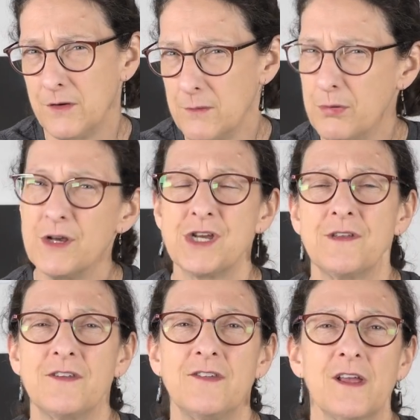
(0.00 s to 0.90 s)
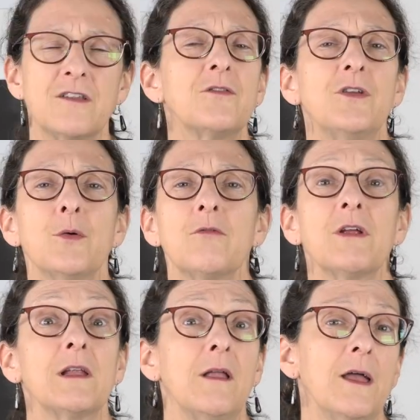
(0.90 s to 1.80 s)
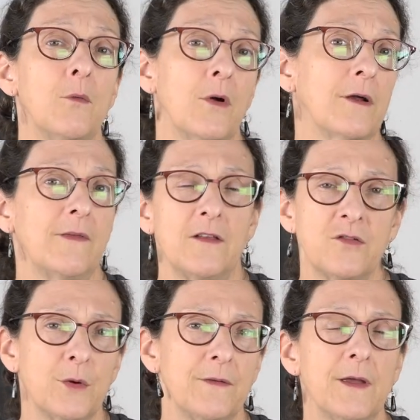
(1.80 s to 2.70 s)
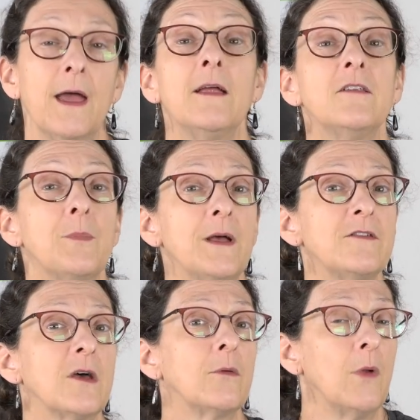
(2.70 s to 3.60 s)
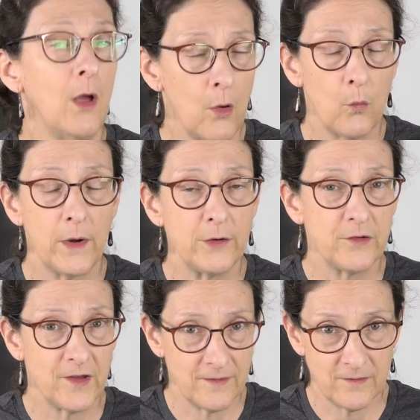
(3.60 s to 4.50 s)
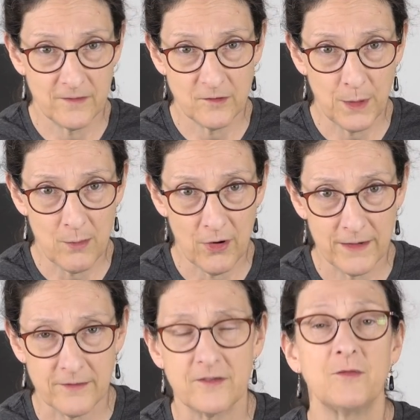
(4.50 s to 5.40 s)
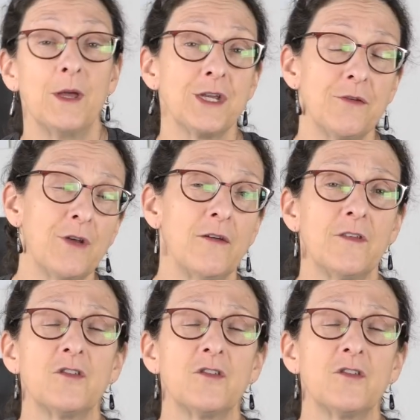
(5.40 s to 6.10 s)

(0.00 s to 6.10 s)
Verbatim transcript: You could push it to six if you're doing really light work, that sort of thing. It depends on where you set the display brightness, especially if you have